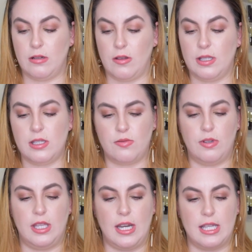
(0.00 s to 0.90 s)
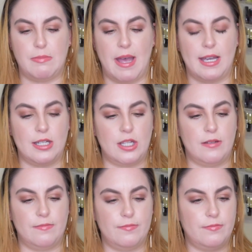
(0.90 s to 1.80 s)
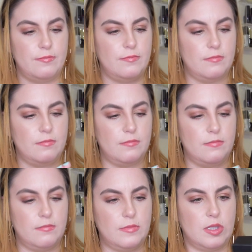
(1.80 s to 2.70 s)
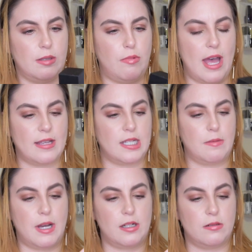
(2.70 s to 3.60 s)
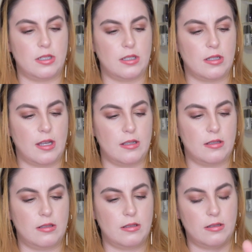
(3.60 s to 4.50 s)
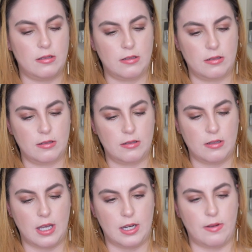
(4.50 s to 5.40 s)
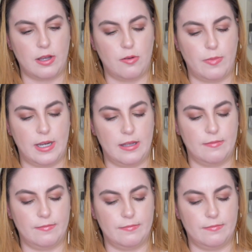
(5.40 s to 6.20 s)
Oh, this is really nice packaging. It's a plastic bottle, which is nice. How do I open it?